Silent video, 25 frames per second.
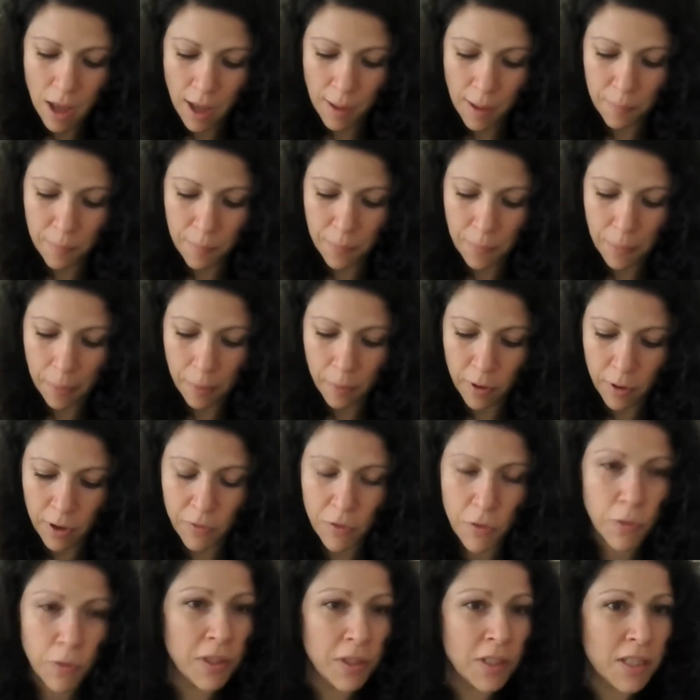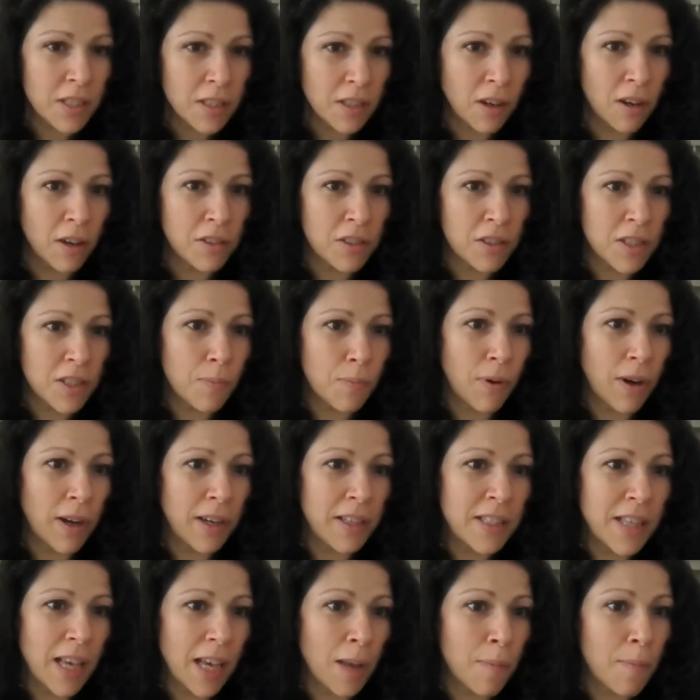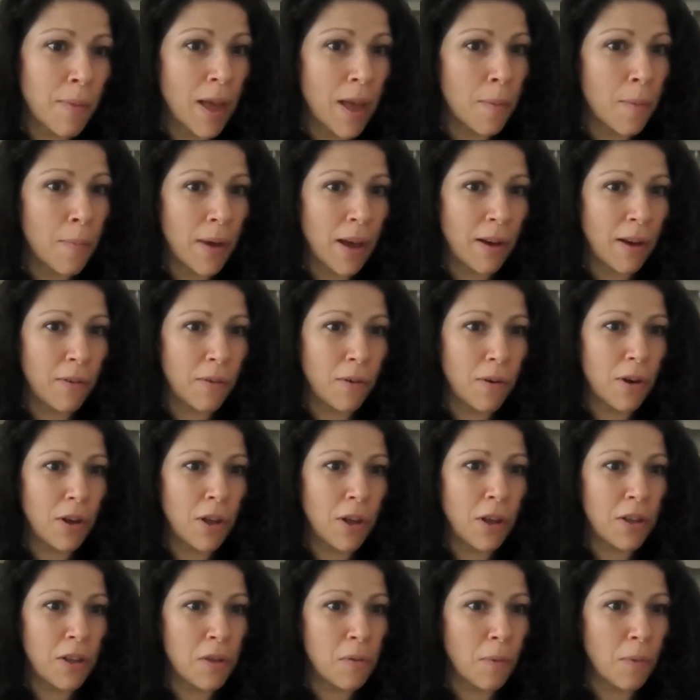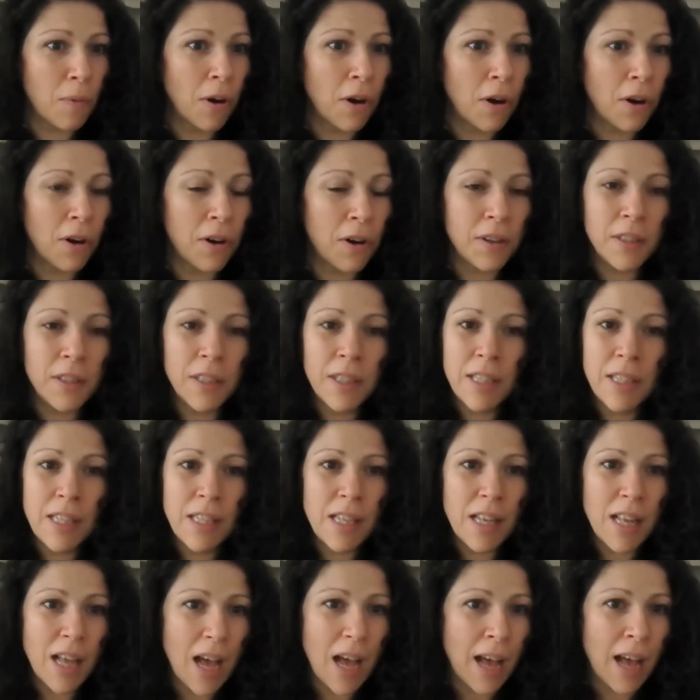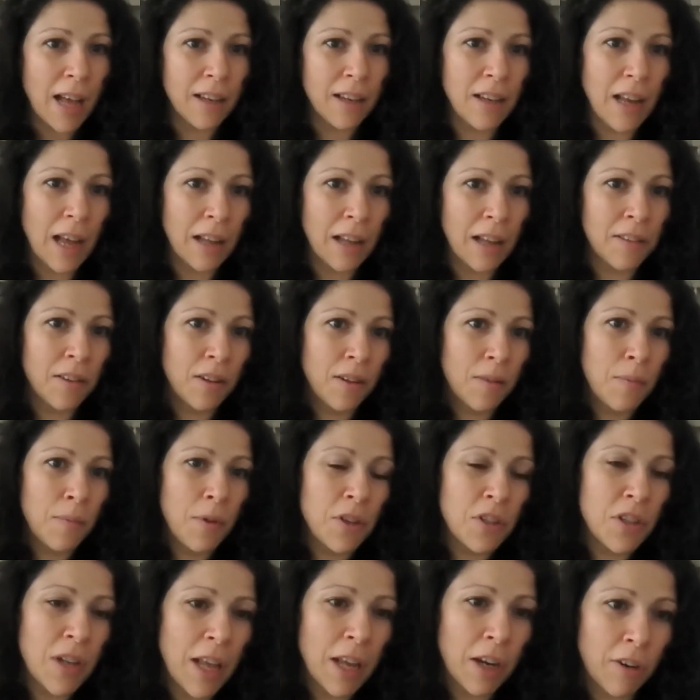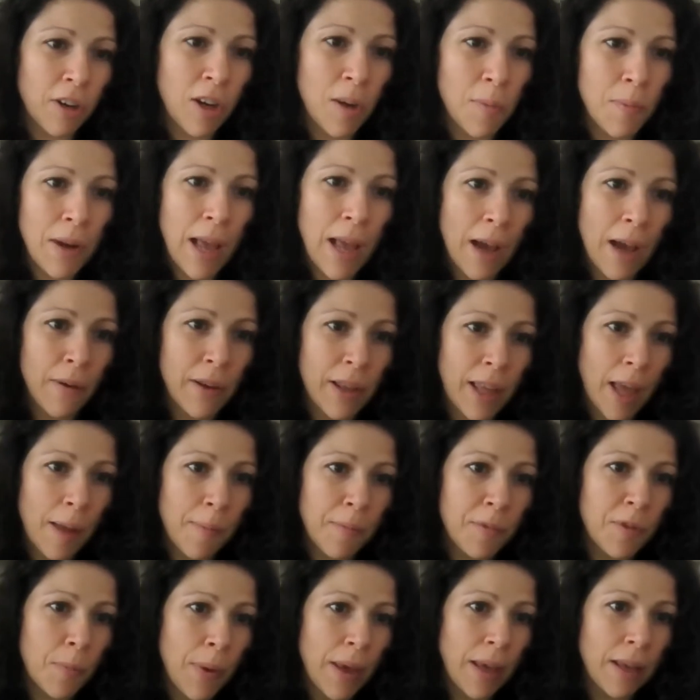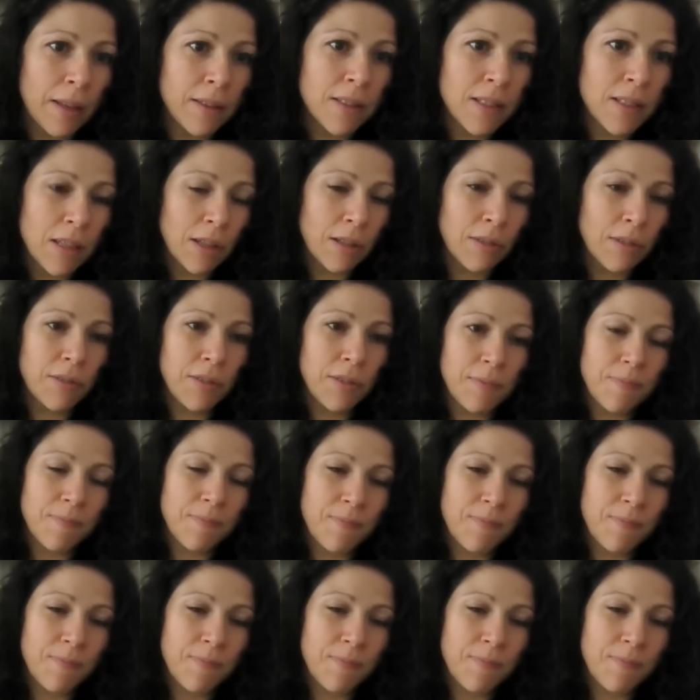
Maureen, if you want to start just by saying a bit about who you are and the Mutual Aid group and how it came to be and stuff.